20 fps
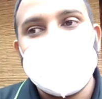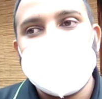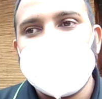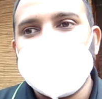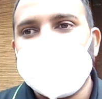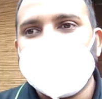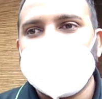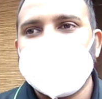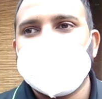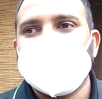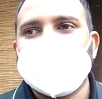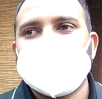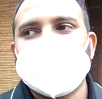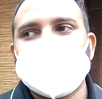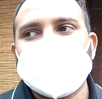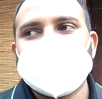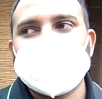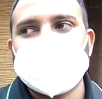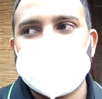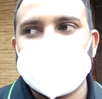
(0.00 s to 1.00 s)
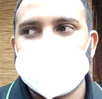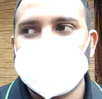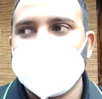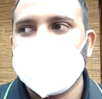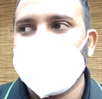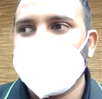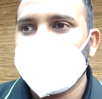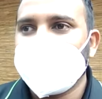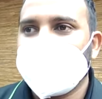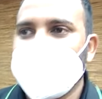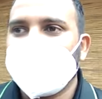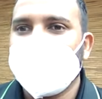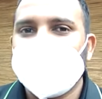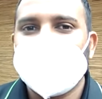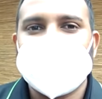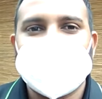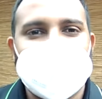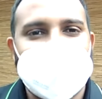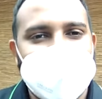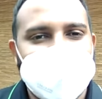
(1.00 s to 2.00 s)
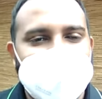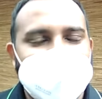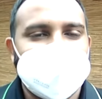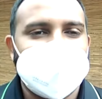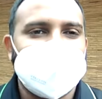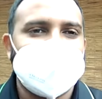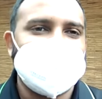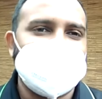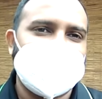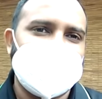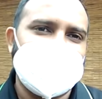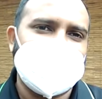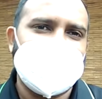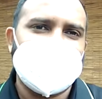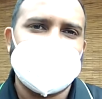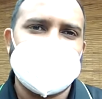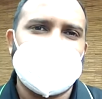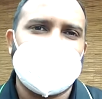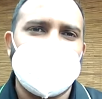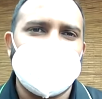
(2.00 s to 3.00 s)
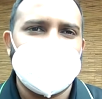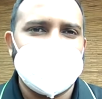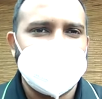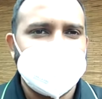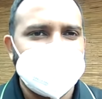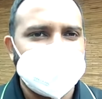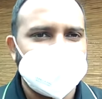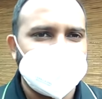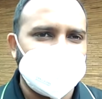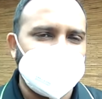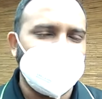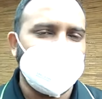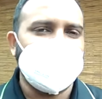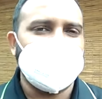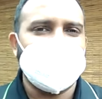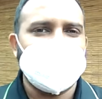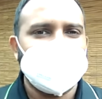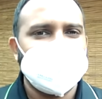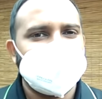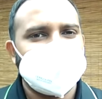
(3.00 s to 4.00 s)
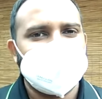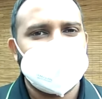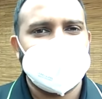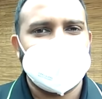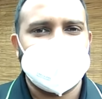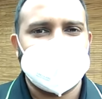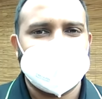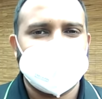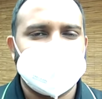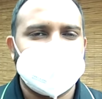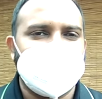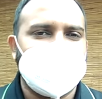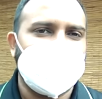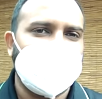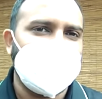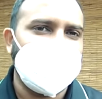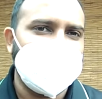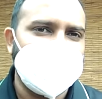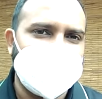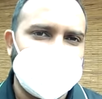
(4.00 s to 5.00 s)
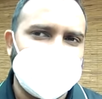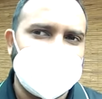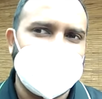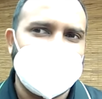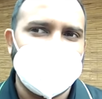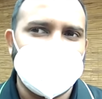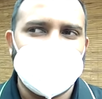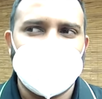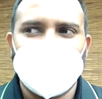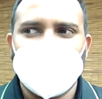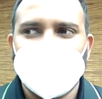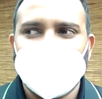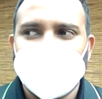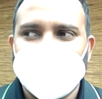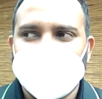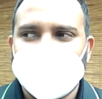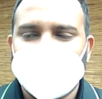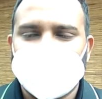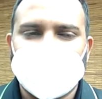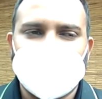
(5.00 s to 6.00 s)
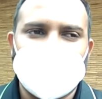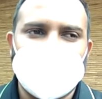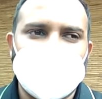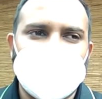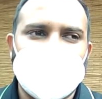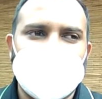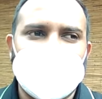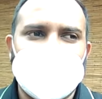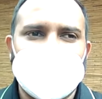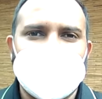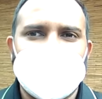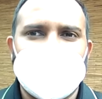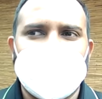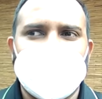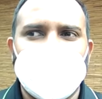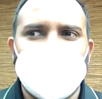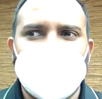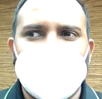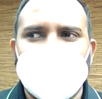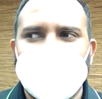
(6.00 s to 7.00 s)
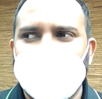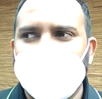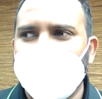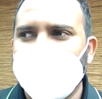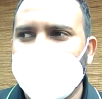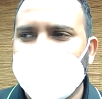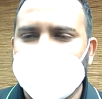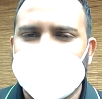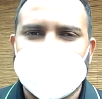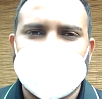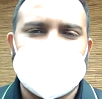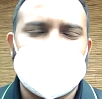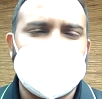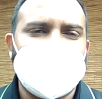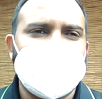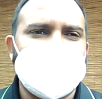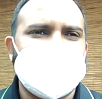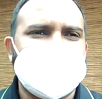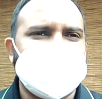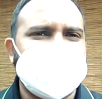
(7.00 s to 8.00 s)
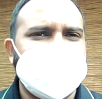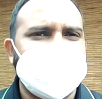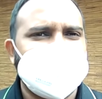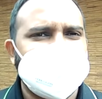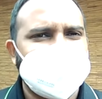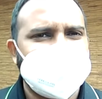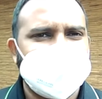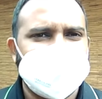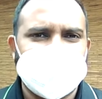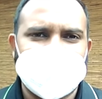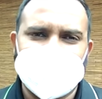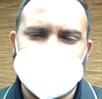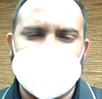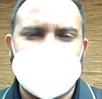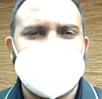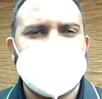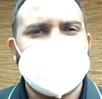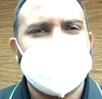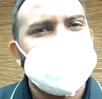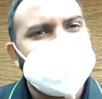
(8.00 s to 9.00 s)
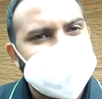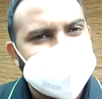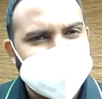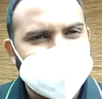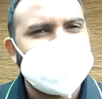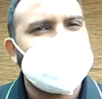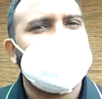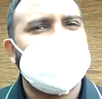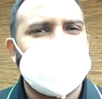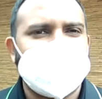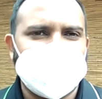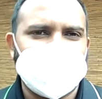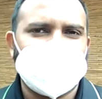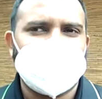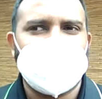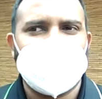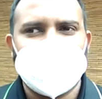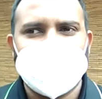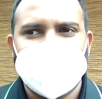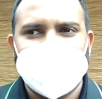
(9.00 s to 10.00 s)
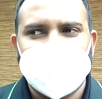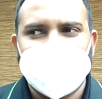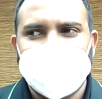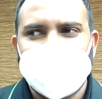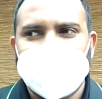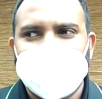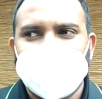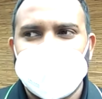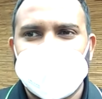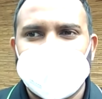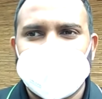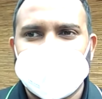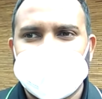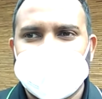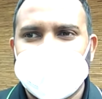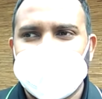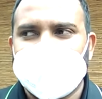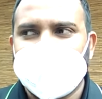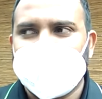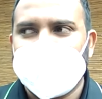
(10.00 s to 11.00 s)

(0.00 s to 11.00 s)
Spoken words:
Talking about the school, Zahira is the top leading school in Sri Lanka. Zahira College, Colombo. So we have currently 6 Zahirians in the current squad, because